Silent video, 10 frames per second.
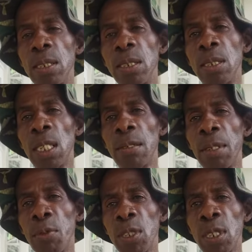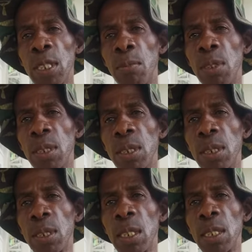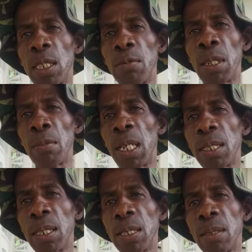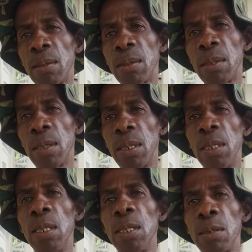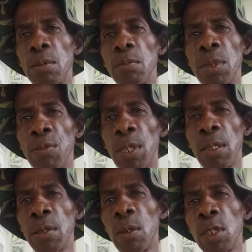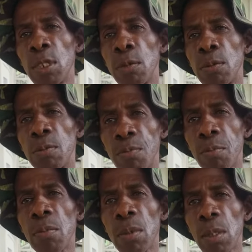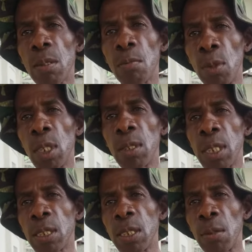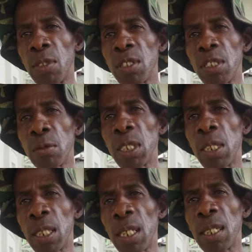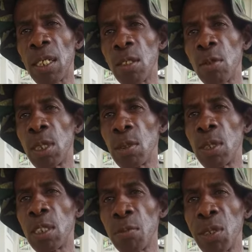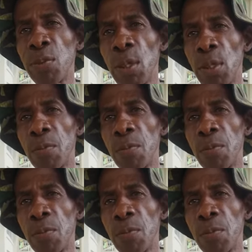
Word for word: now then they put on the boots. That's a very bad thing. Before the coach blow the rest of your boots to be on, and that's how it was before.